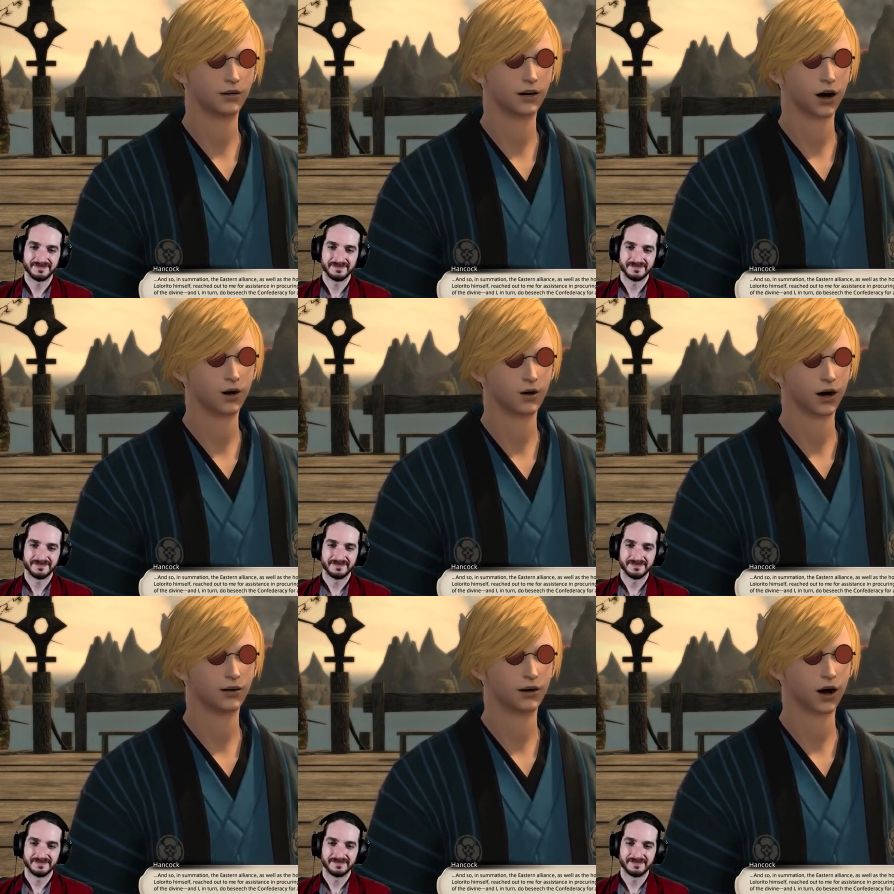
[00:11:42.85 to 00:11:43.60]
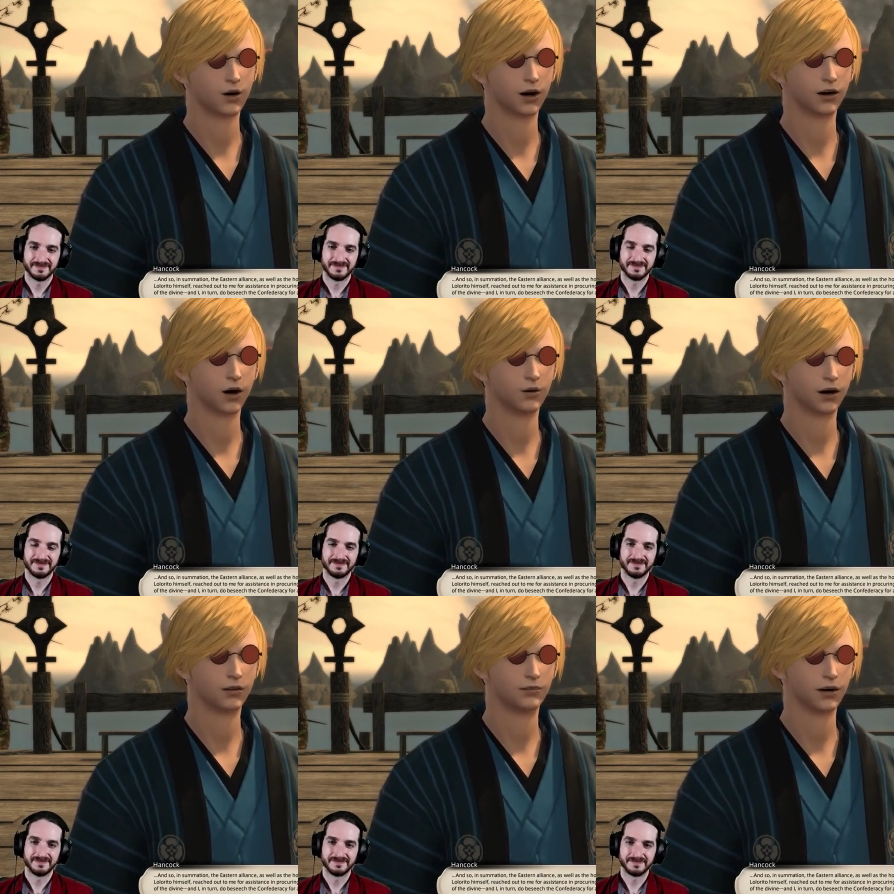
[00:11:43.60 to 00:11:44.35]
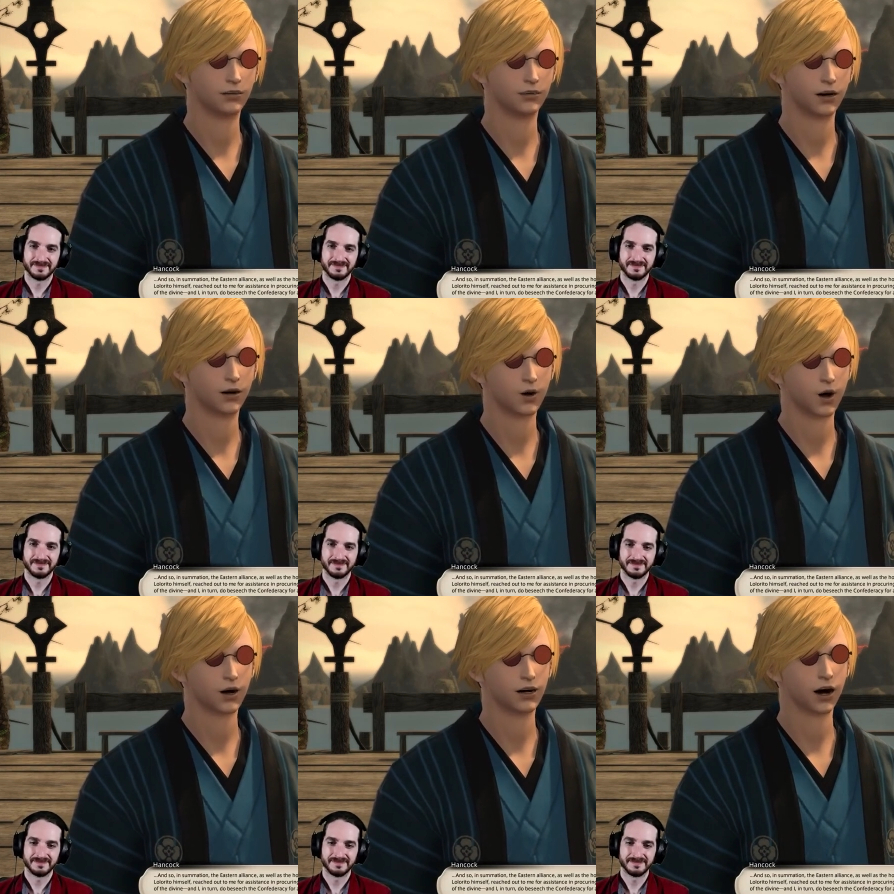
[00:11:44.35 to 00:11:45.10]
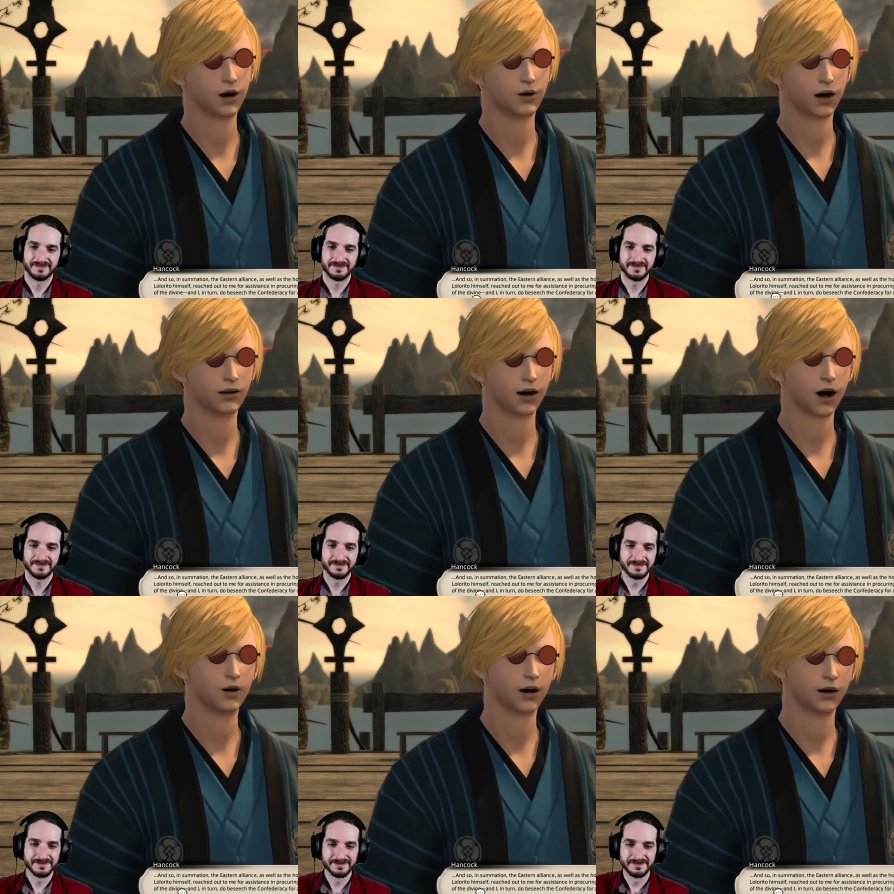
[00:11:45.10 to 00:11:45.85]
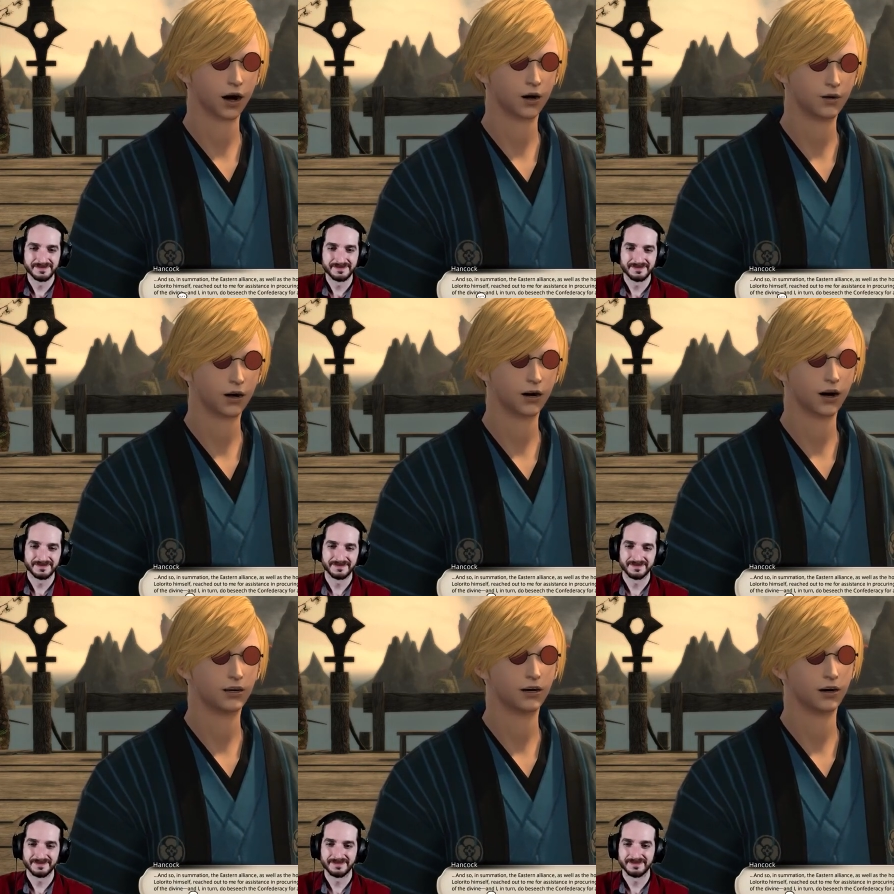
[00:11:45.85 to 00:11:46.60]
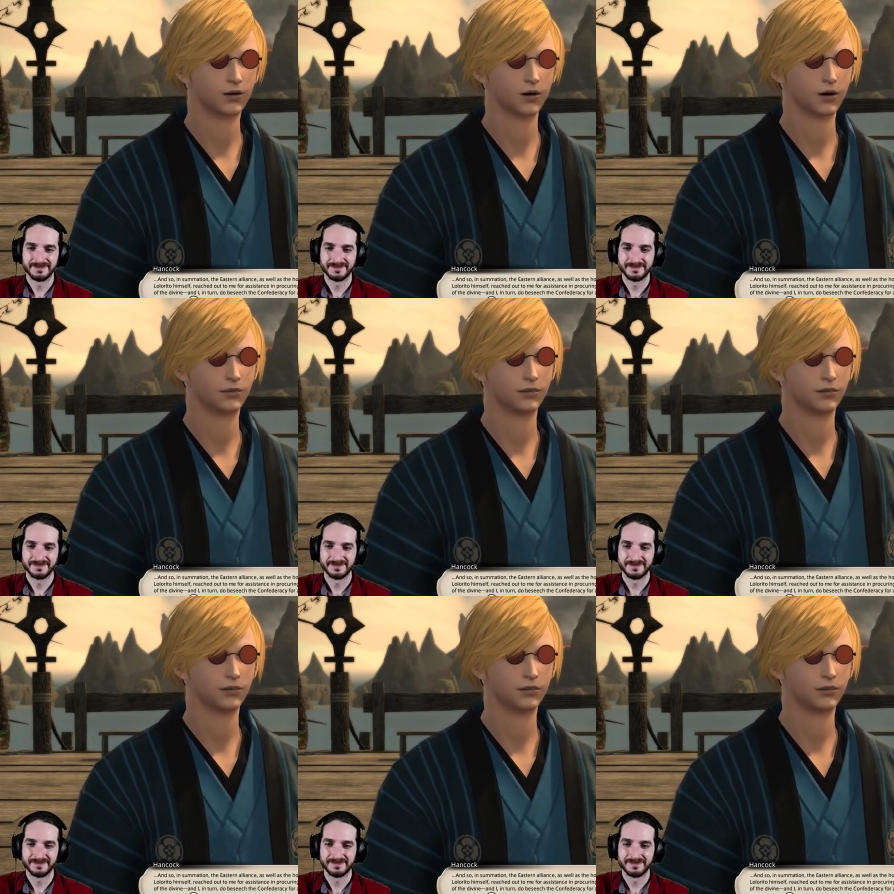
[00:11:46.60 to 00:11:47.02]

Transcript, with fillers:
Speaker 1: and I, in turn, do beseech the Confederacy for aid.